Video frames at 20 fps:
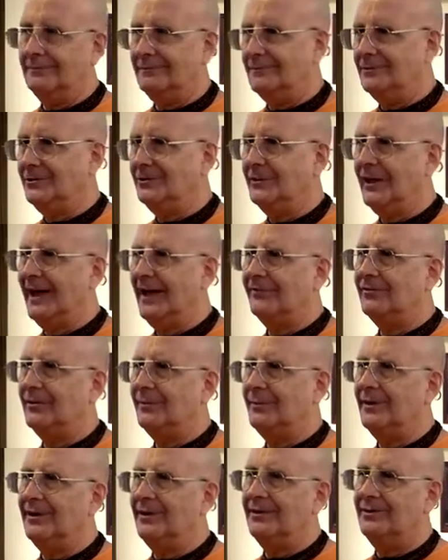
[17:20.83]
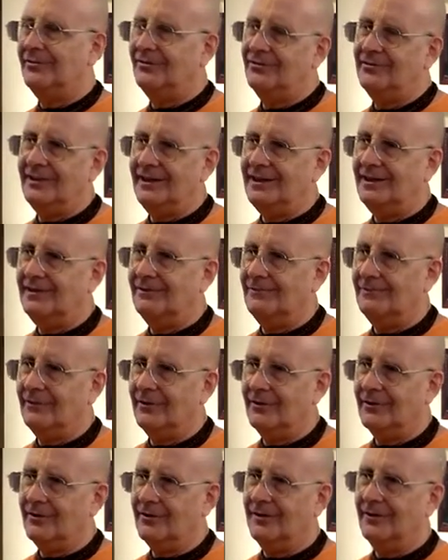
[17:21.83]
you have to be seen
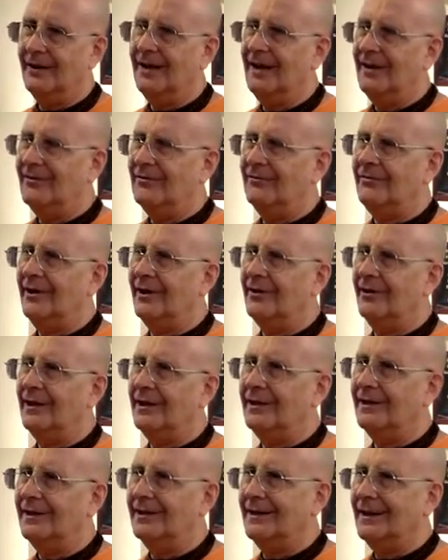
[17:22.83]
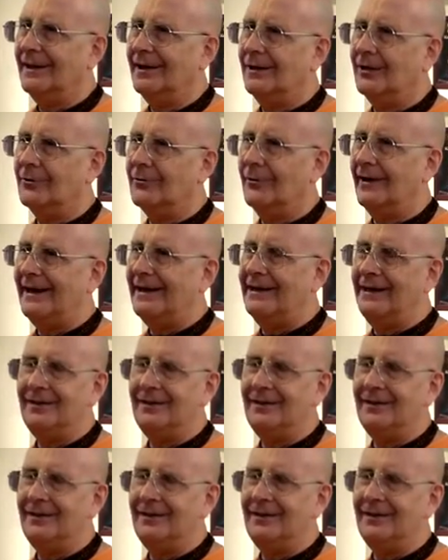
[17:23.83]
with very great